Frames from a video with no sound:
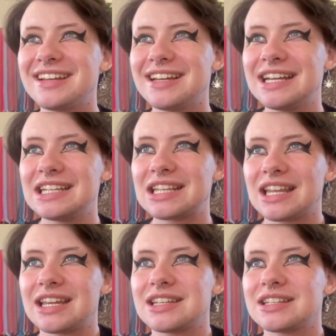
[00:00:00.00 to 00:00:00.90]
it,
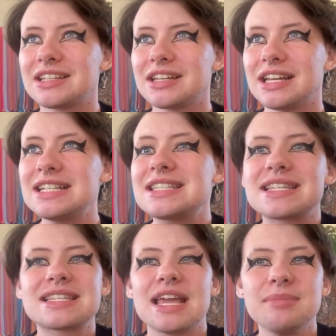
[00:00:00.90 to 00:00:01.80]
like it's the
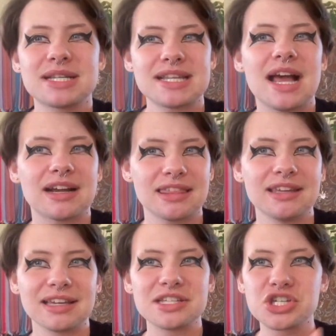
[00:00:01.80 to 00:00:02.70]
same exact thing.
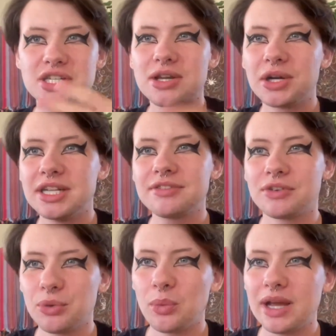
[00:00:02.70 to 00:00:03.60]
It's just a
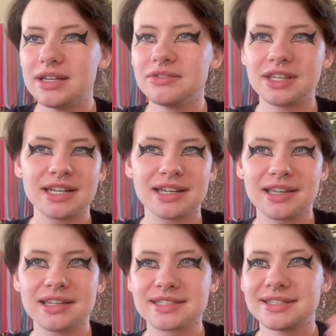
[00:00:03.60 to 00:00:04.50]
different way of getting it.
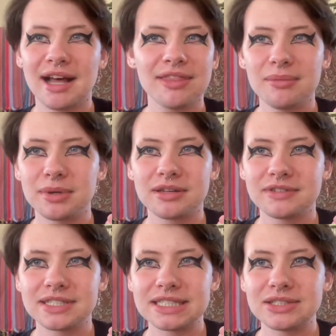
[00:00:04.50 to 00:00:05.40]
It's not that big of a
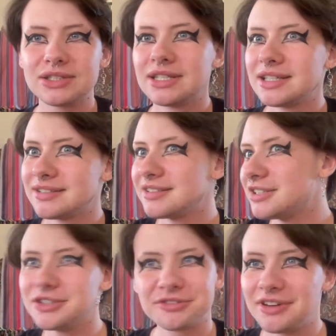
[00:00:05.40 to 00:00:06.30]
deal.
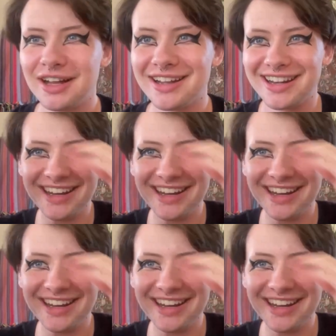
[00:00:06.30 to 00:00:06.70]
You're fine.